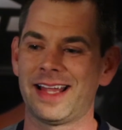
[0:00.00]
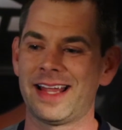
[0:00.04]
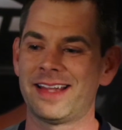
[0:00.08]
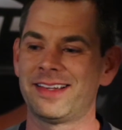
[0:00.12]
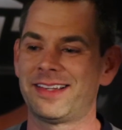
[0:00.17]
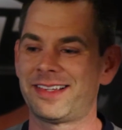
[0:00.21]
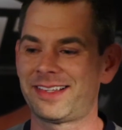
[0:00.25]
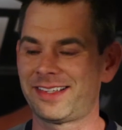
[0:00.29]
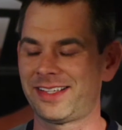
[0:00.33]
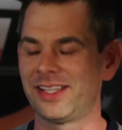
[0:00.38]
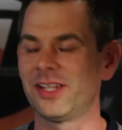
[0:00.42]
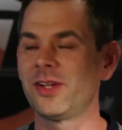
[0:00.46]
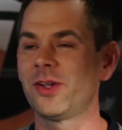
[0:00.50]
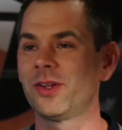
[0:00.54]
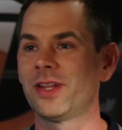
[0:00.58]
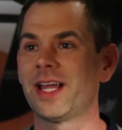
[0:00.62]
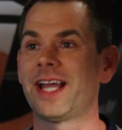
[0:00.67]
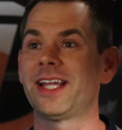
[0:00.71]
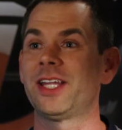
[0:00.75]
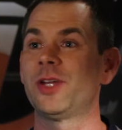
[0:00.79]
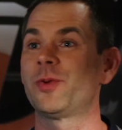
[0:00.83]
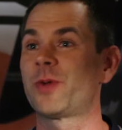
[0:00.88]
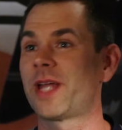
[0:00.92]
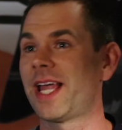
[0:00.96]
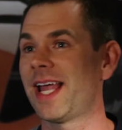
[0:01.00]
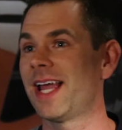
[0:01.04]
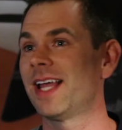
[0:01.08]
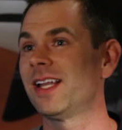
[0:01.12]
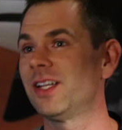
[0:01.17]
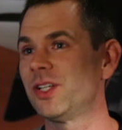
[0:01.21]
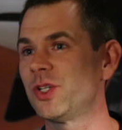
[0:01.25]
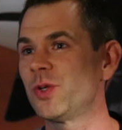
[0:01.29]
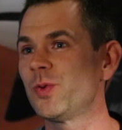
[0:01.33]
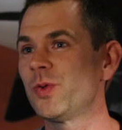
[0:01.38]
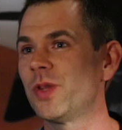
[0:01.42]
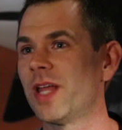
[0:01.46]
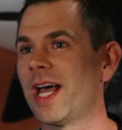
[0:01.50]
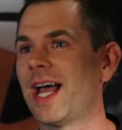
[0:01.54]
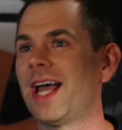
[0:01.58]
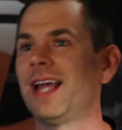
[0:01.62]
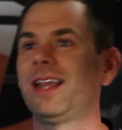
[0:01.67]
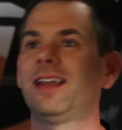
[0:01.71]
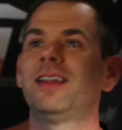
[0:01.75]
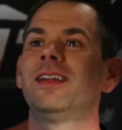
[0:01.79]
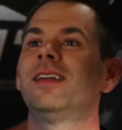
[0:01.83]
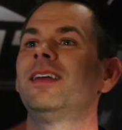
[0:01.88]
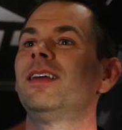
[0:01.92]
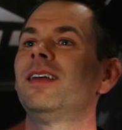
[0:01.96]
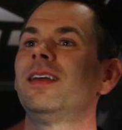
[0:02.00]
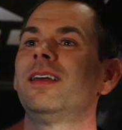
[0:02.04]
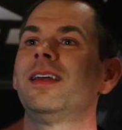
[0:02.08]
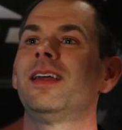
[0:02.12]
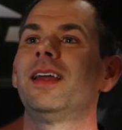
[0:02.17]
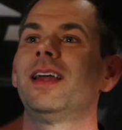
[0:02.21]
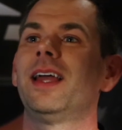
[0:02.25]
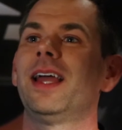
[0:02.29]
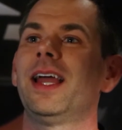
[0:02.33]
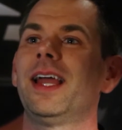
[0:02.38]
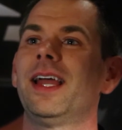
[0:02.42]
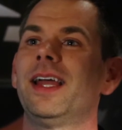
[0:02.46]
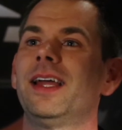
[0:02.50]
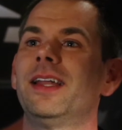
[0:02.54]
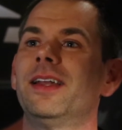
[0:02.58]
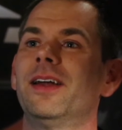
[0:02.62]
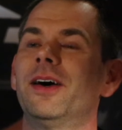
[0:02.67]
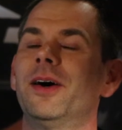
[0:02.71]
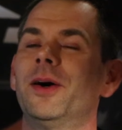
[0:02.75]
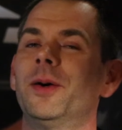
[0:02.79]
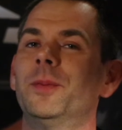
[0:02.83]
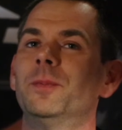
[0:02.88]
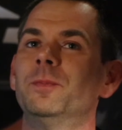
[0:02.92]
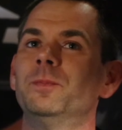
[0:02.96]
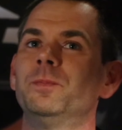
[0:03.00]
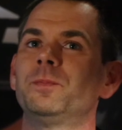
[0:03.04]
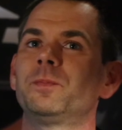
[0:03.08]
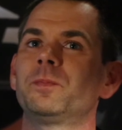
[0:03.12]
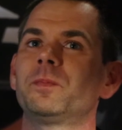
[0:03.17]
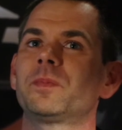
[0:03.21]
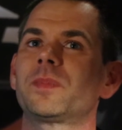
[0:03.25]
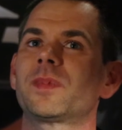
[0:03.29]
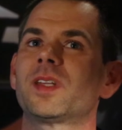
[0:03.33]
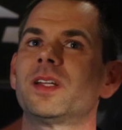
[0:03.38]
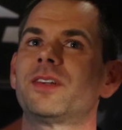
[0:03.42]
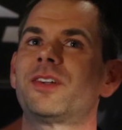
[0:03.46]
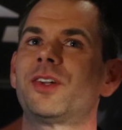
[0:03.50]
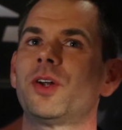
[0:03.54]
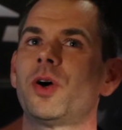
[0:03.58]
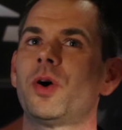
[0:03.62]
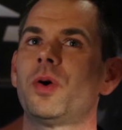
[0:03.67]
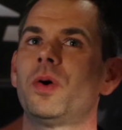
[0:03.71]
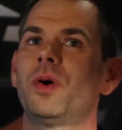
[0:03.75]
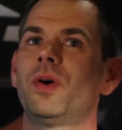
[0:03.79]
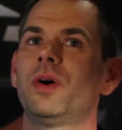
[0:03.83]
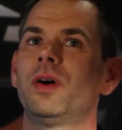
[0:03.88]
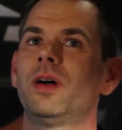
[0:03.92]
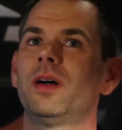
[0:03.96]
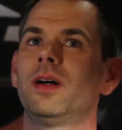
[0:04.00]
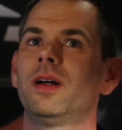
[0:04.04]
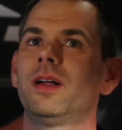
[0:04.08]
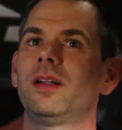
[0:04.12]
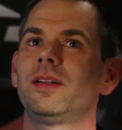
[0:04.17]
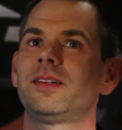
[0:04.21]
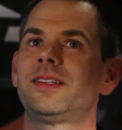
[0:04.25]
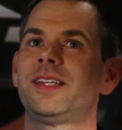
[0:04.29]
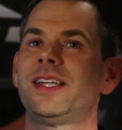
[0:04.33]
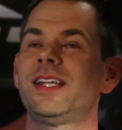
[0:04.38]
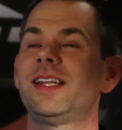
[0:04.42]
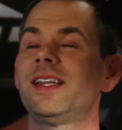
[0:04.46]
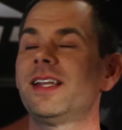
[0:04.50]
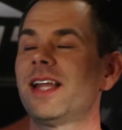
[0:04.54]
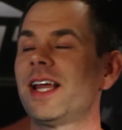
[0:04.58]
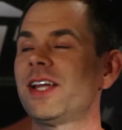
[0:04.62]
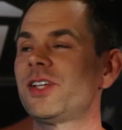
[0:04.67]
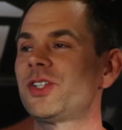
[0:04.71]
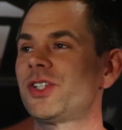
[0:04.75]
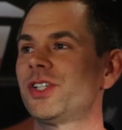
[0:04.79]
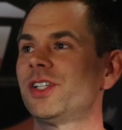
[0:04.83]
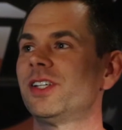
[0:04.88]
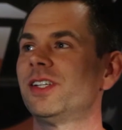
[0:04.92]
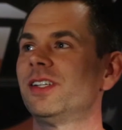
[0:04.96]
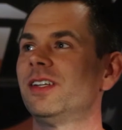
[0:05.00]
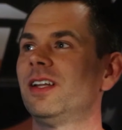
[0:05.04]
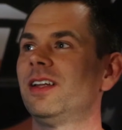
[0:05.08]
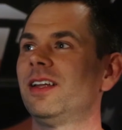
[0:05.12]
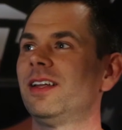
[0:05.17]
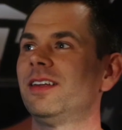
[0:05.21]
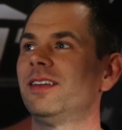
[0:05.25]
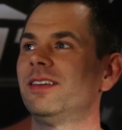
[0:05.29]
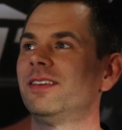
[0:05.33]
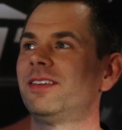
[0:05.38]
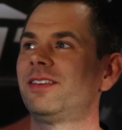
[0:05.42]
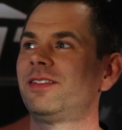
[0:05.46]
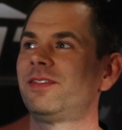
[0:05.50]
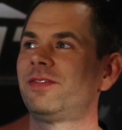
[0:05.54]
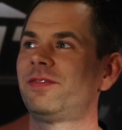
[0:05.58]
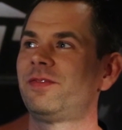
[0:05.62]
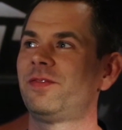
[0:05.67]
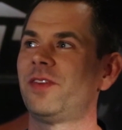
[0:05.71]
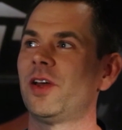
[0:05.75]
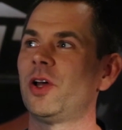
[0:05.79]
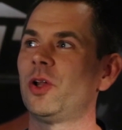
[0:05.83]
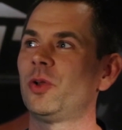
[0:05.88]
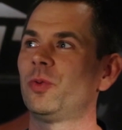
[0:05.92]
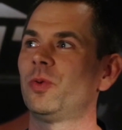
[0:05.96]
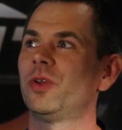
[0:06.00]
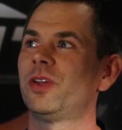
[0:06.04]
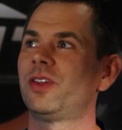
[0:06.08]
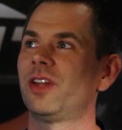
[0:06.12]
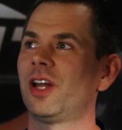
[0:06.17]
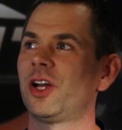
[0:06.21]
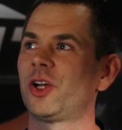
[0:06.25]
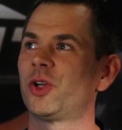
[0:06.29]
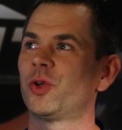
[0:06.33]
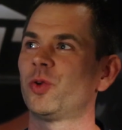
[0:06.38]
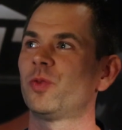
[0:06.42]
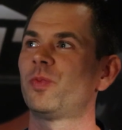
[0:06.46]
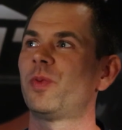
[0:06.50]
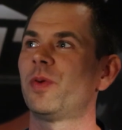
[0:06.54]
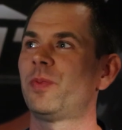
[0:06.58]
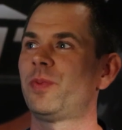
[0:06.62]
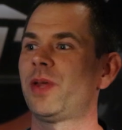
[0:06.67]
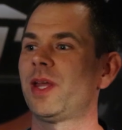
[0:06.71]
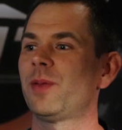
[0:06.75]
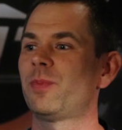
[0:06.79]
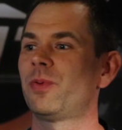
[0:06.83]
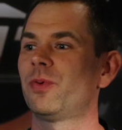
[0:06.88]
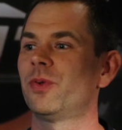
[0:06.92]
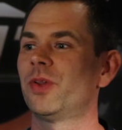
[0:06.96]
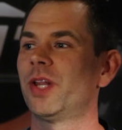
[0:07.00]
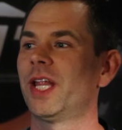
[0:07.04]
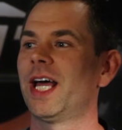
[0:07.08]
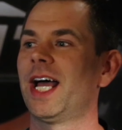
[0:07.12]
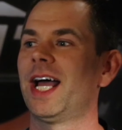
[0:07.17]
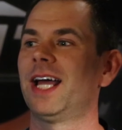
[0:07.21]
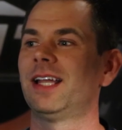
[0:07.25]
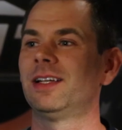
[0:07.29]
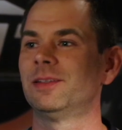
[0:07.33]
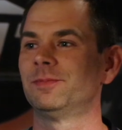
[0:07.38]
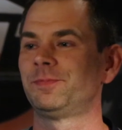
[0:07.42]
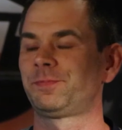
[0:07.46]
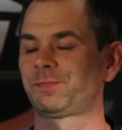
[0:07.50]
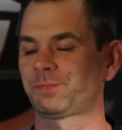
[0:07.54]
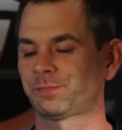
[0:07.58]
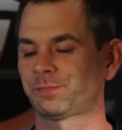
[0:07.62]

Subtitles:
instill that you can't do that. And so TD Nation is filled with a group of people that